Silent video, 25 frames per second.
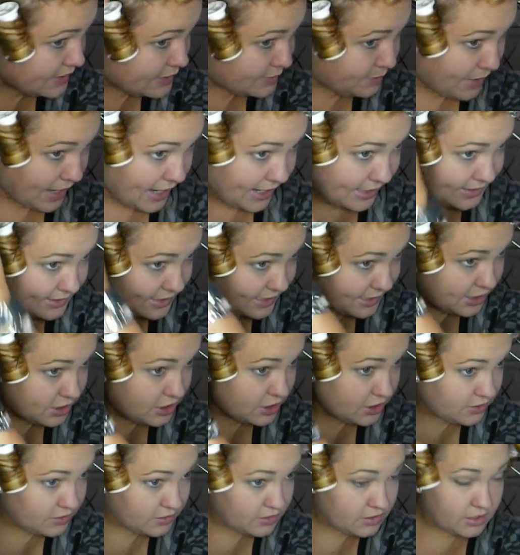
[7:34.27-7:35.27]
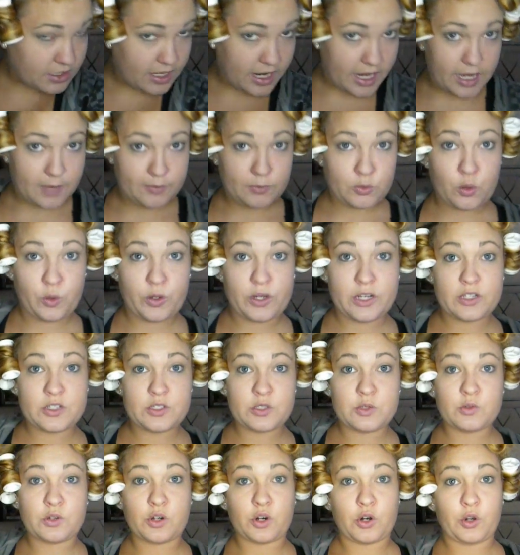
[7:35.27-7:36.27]
this back section, I'm
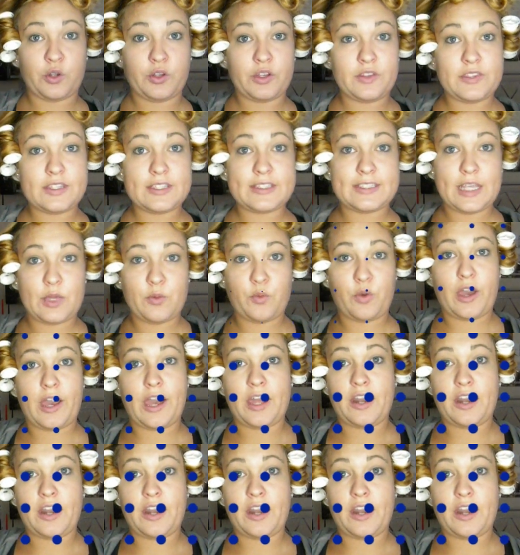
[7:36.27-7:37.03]
going to curl it the same